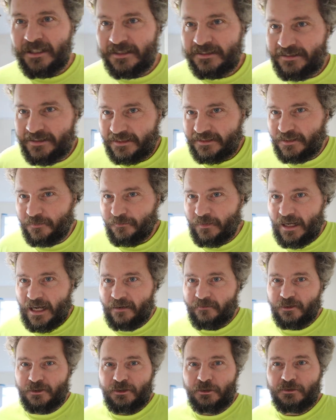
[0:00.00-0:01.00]

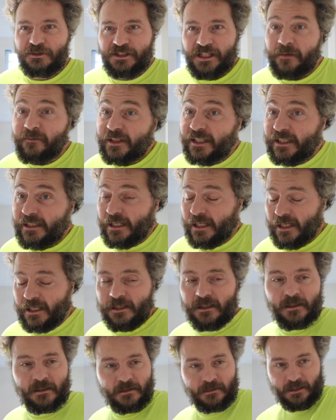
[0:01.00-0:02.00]
65 or
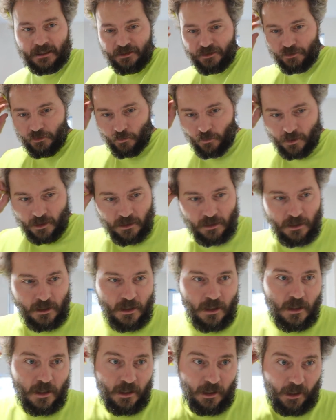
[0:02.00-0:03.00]
279, not sure.
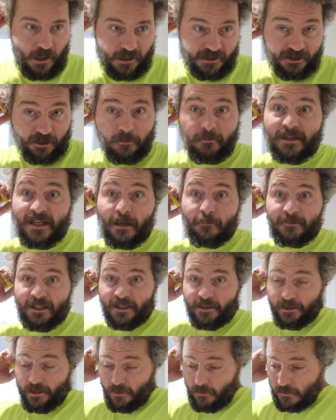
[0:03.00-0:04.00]
Uh, it's gonna be up
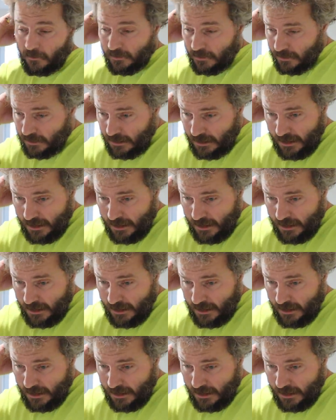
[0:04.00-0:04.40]
there though.